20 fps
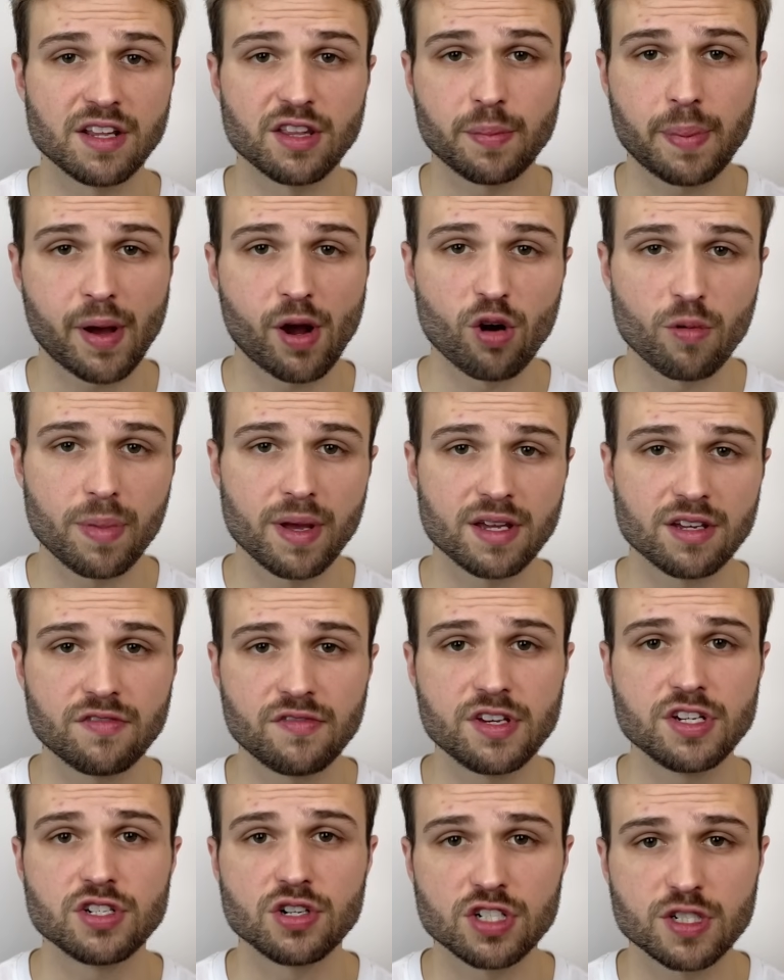the power bank
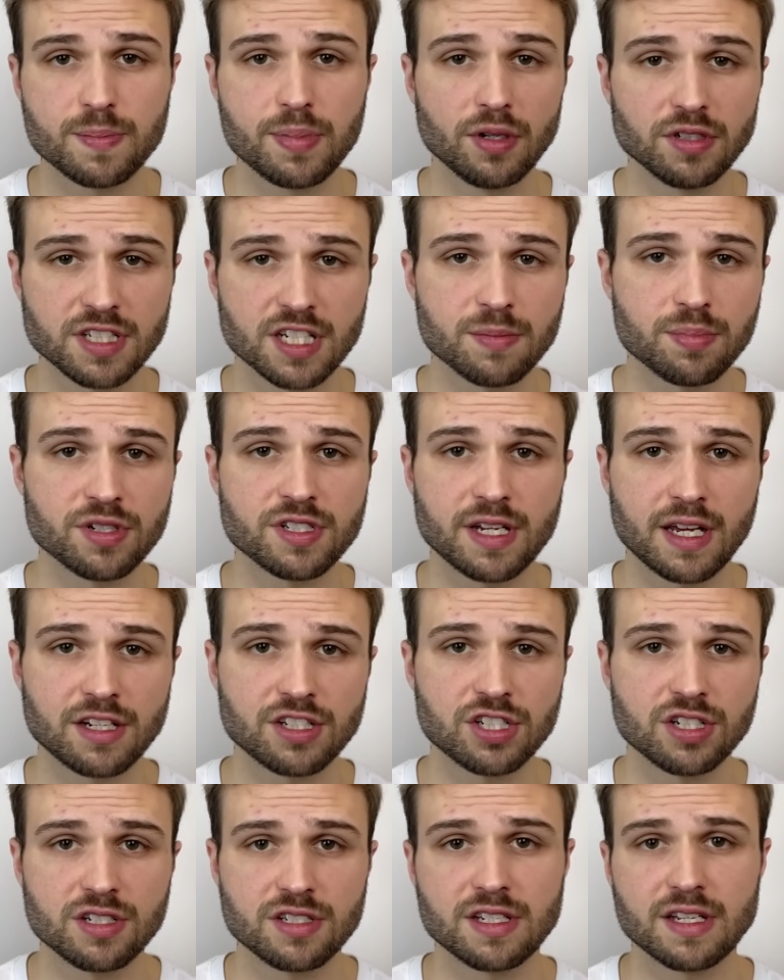features built-in
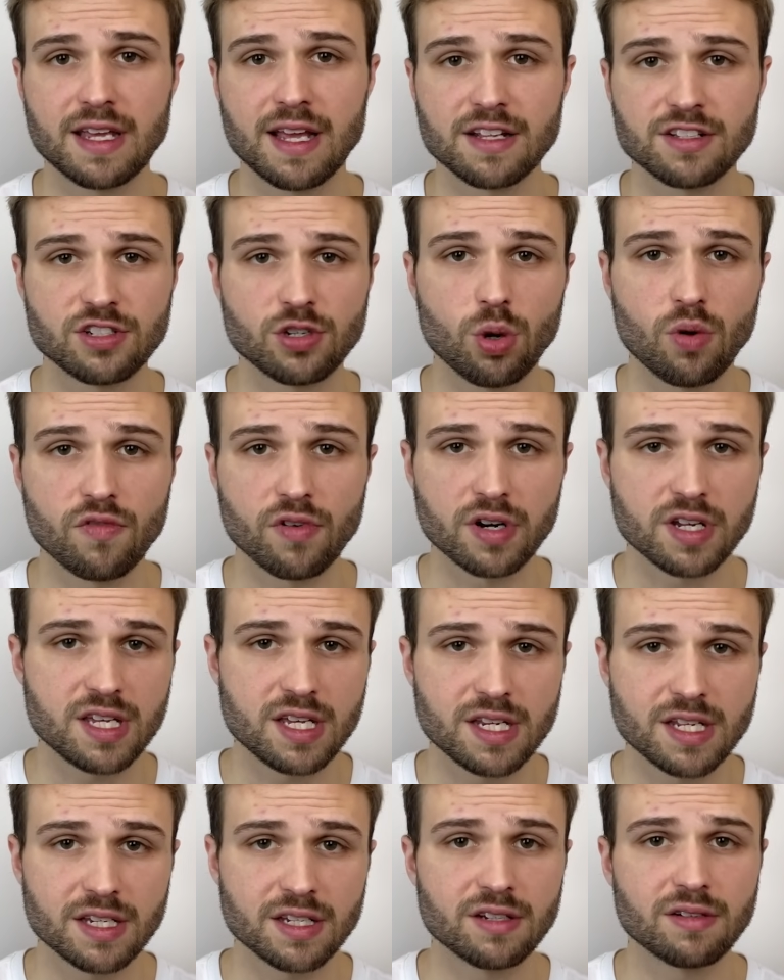protections against
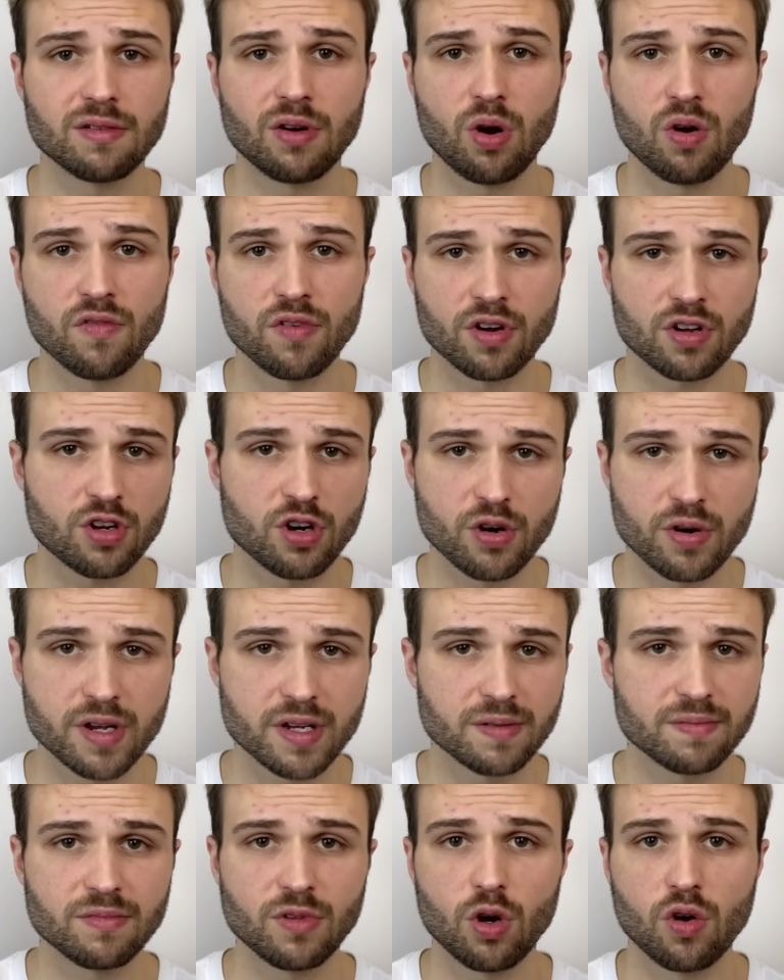overheating,
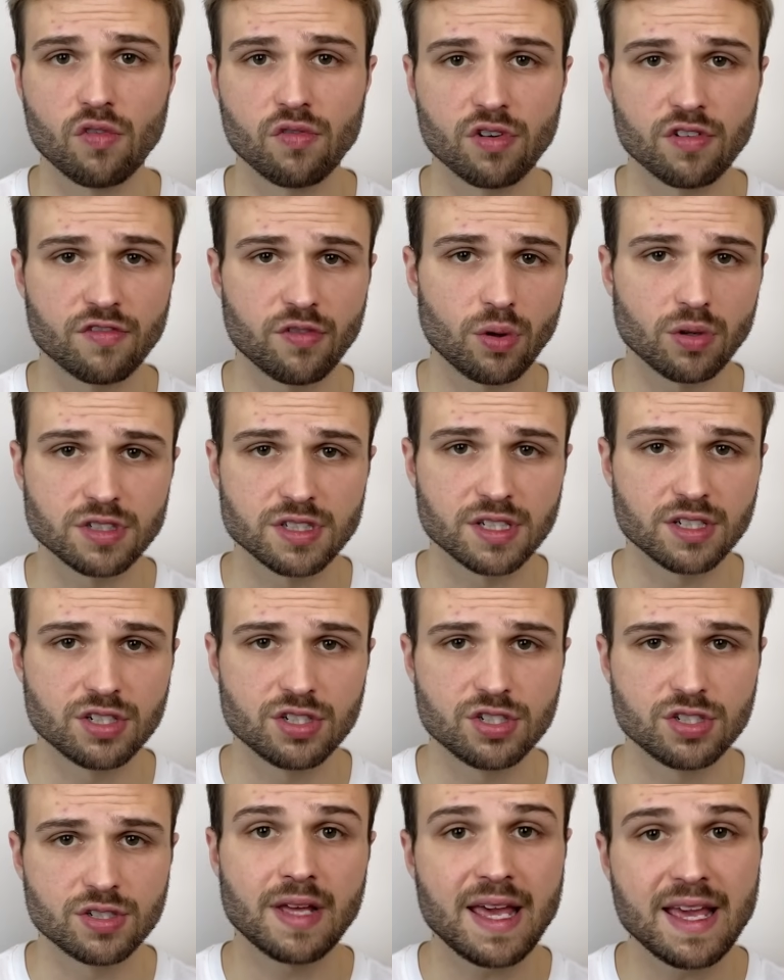overcurrent,
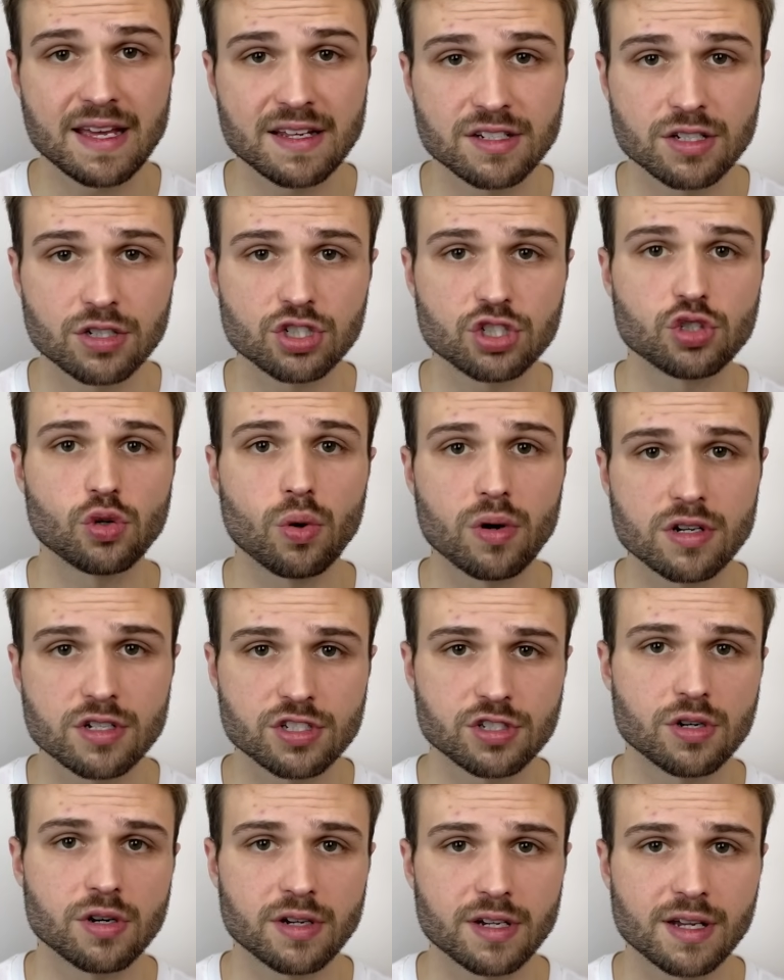overvoltage, and short
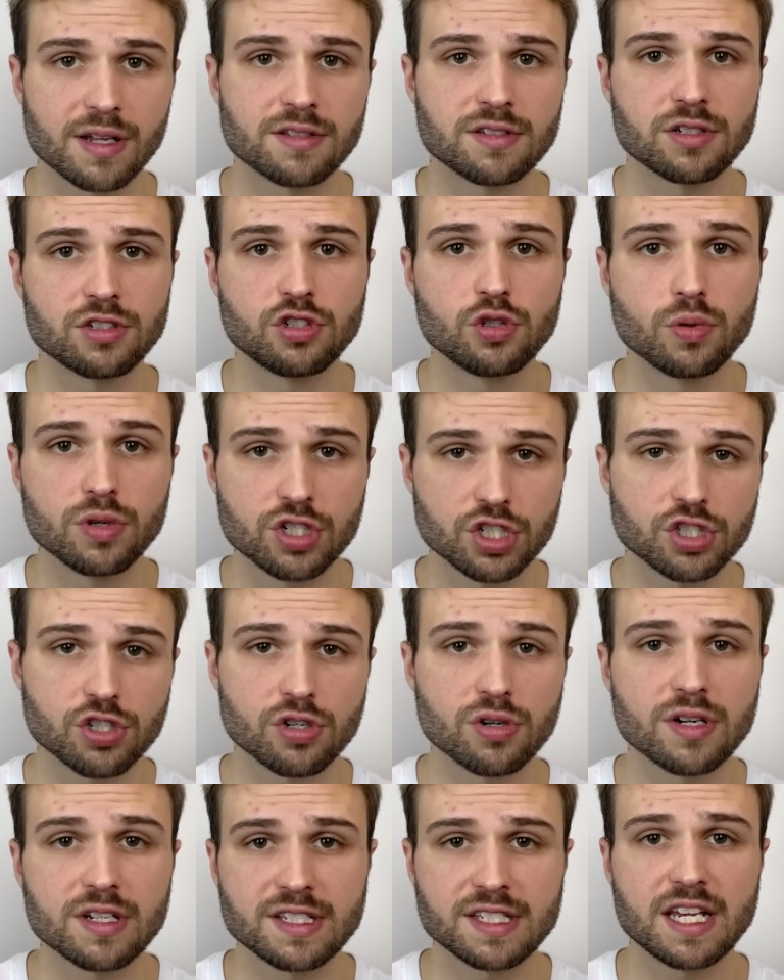circuits to
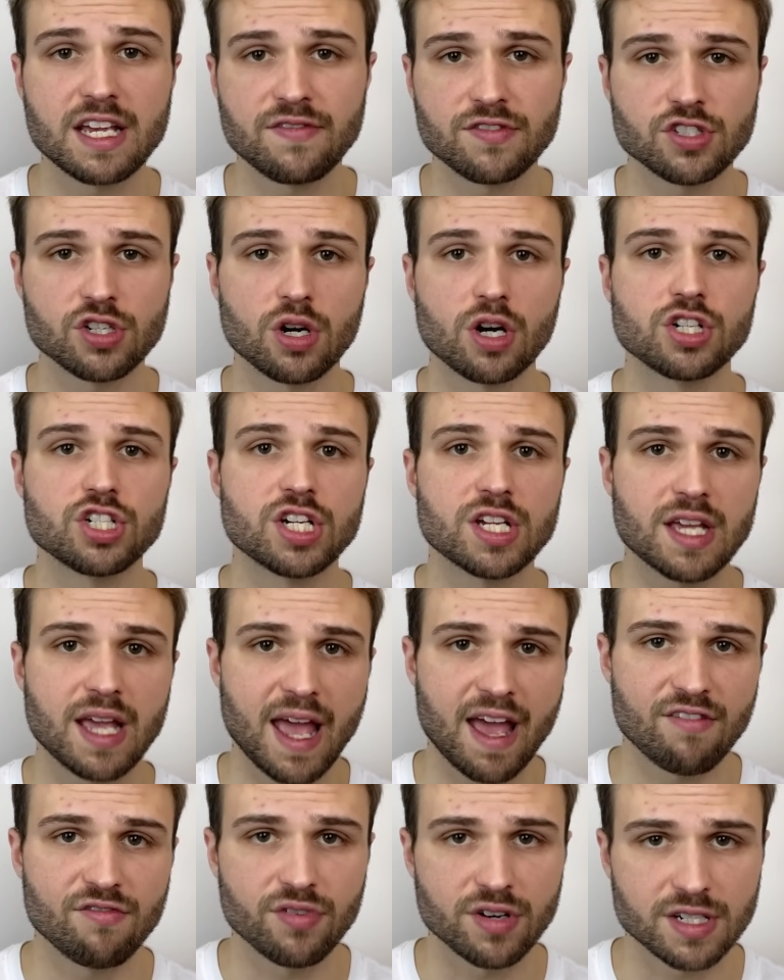ensure safe charging
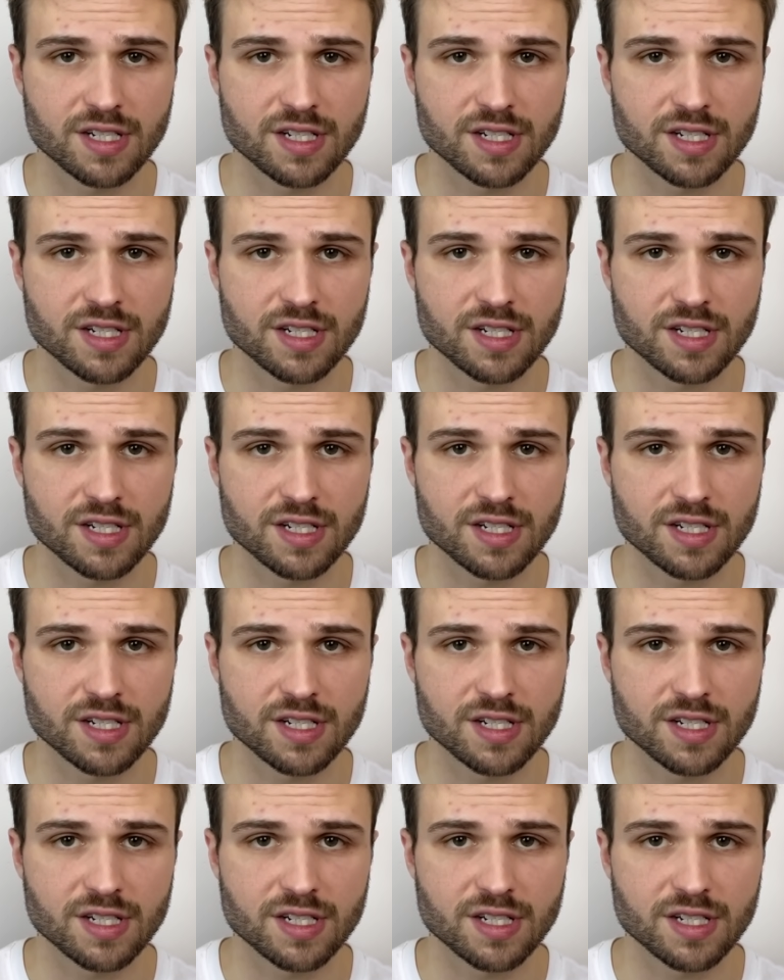every